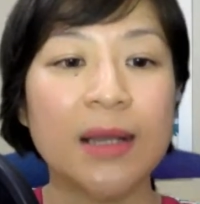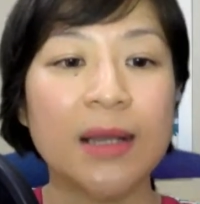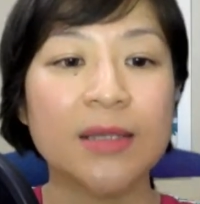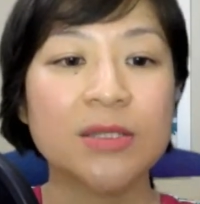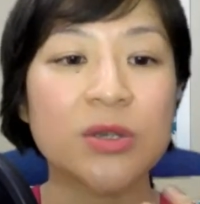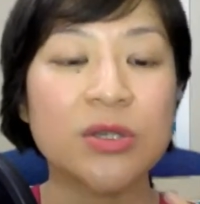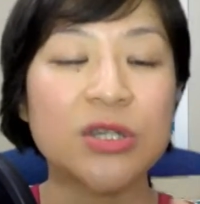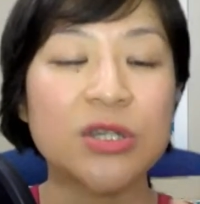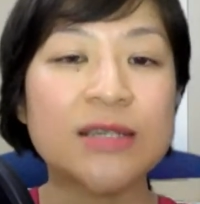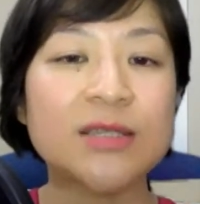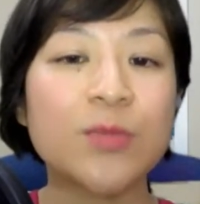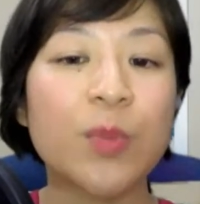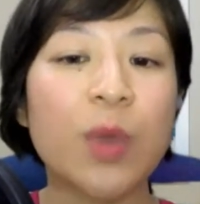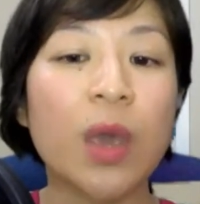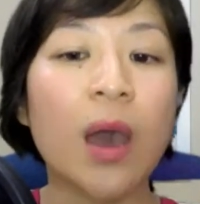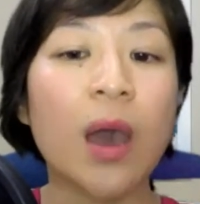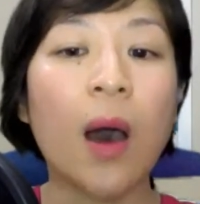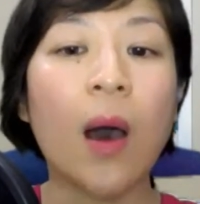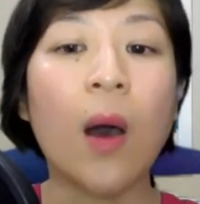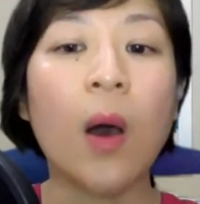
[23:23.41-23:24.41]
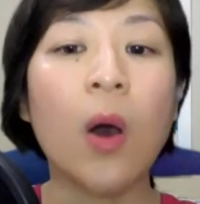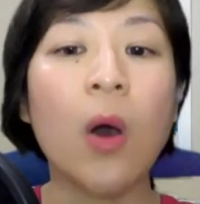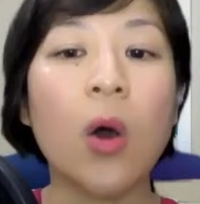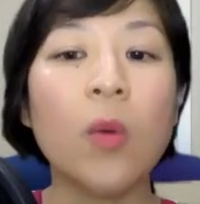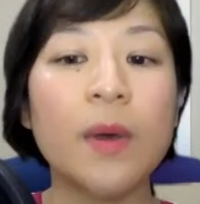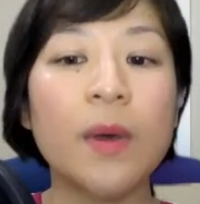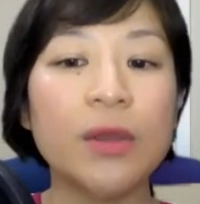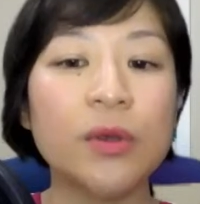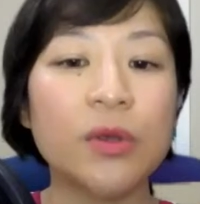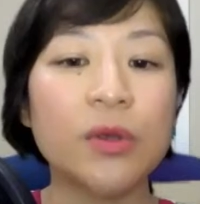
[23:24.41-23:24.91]
So just be
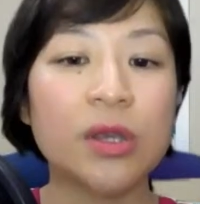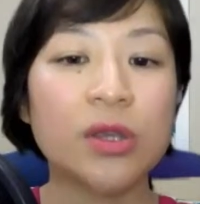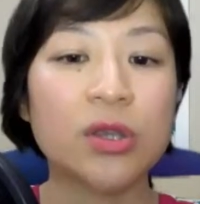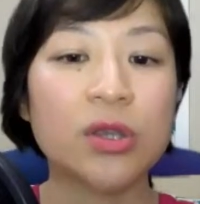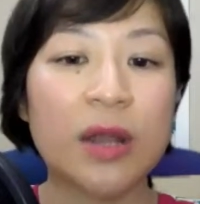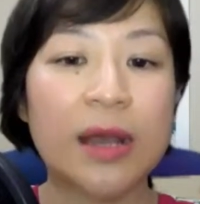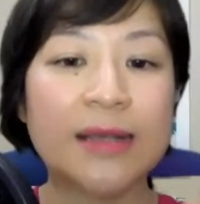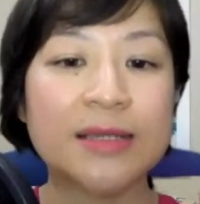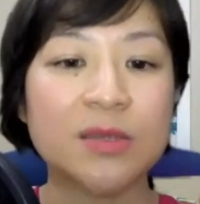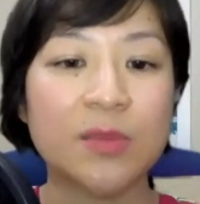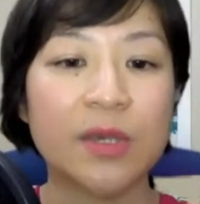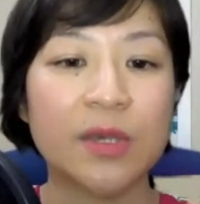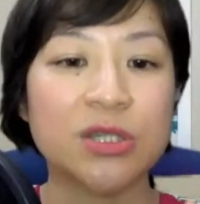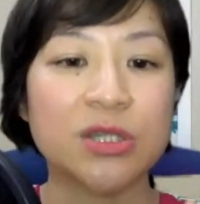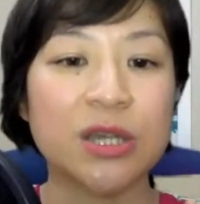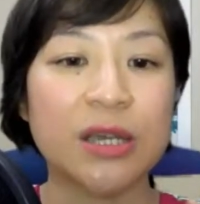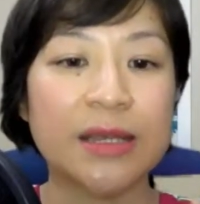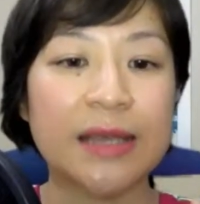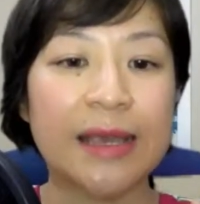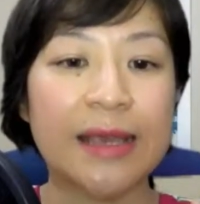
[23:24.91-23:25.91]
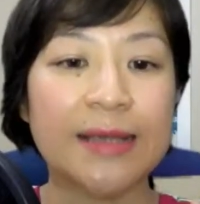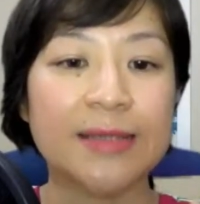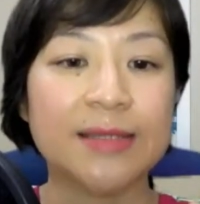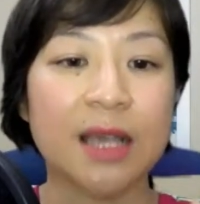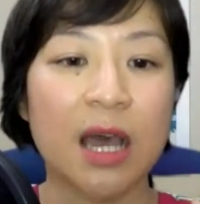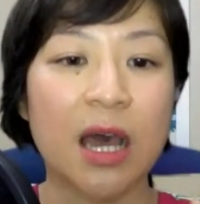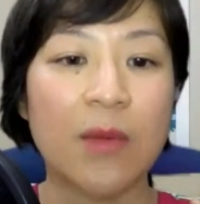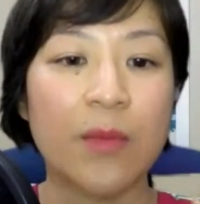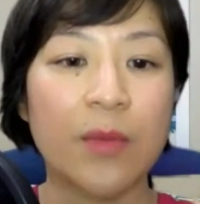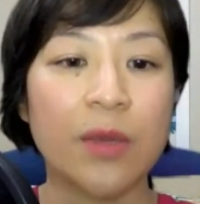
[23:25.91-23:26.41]
open to the transmission that is
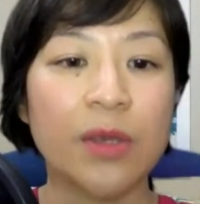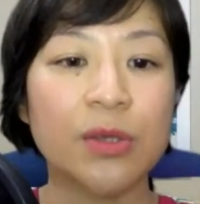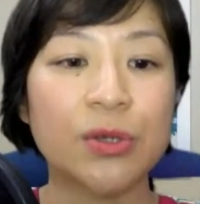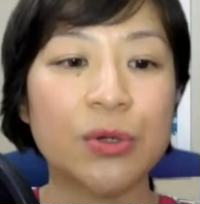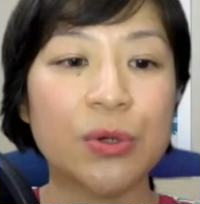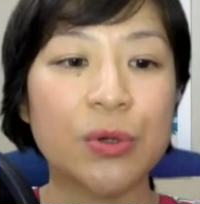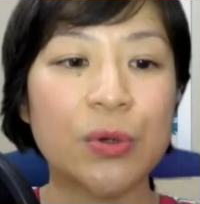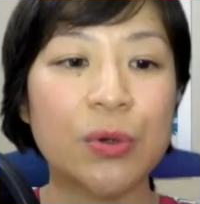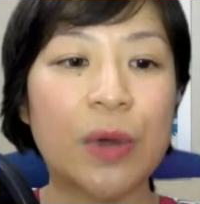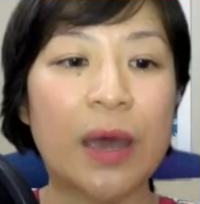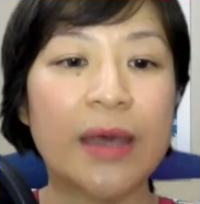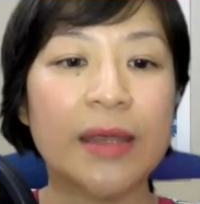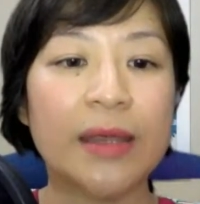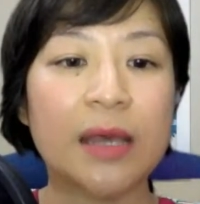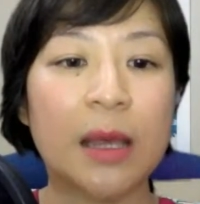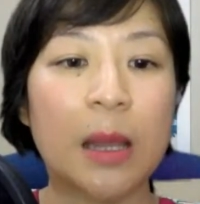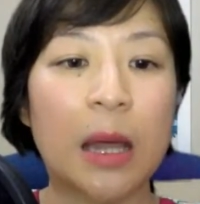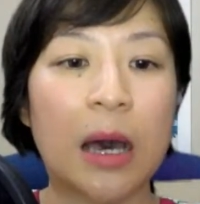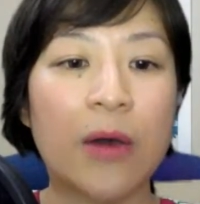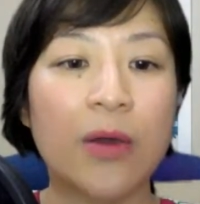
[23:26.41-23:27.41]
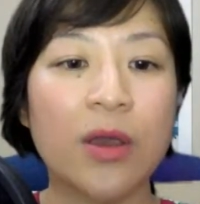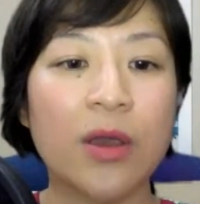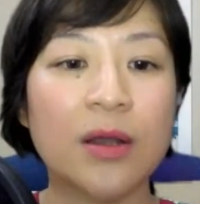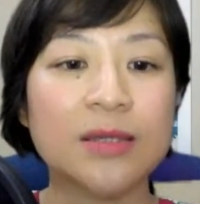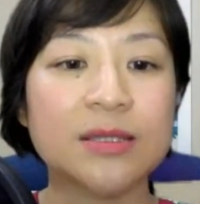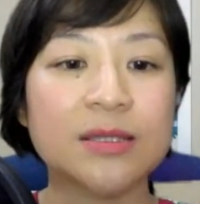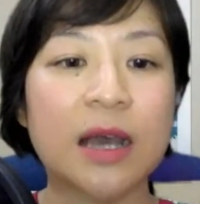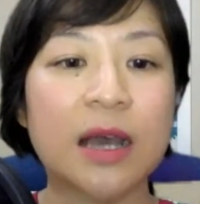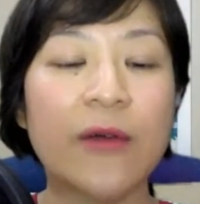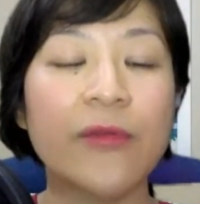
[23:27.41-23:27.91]
coming through and allow
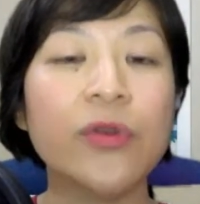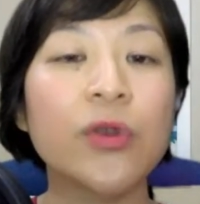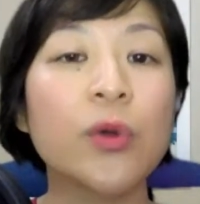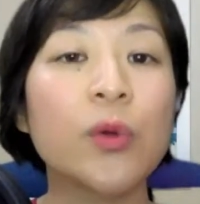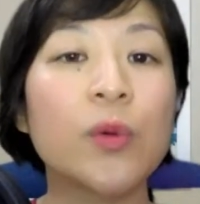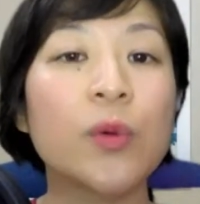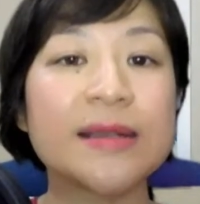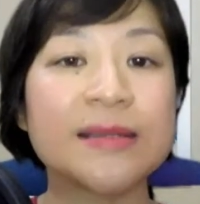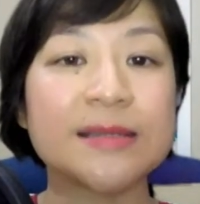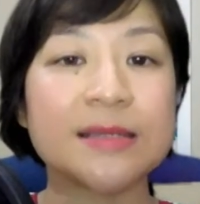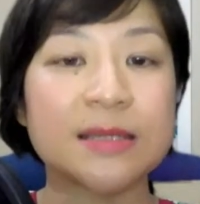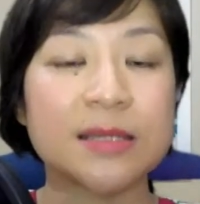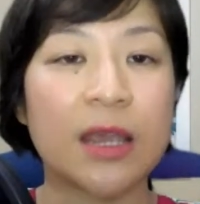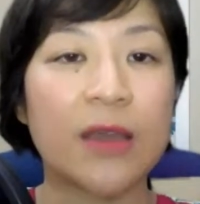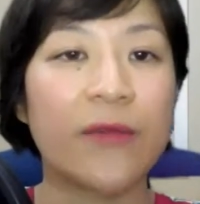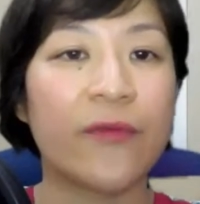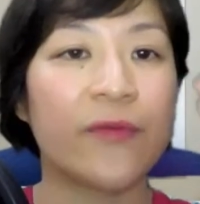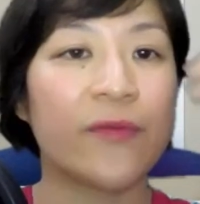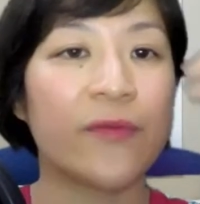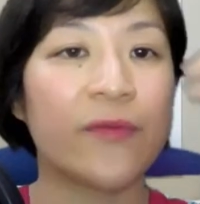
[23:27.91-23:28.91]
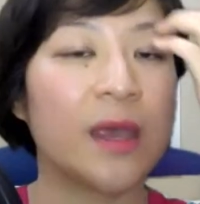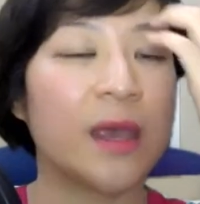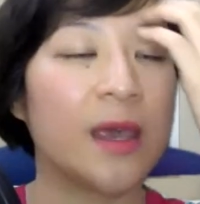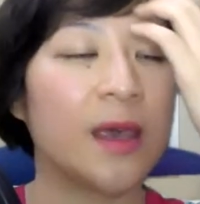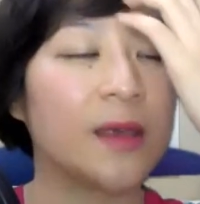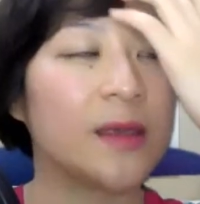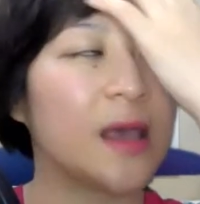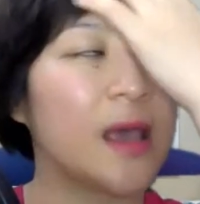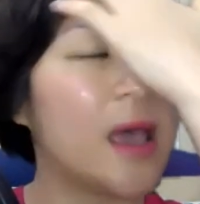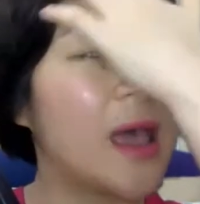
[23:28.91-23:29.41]
yourself to receive
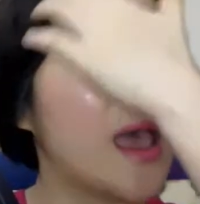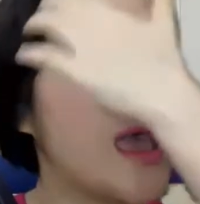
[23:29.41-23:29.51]
it.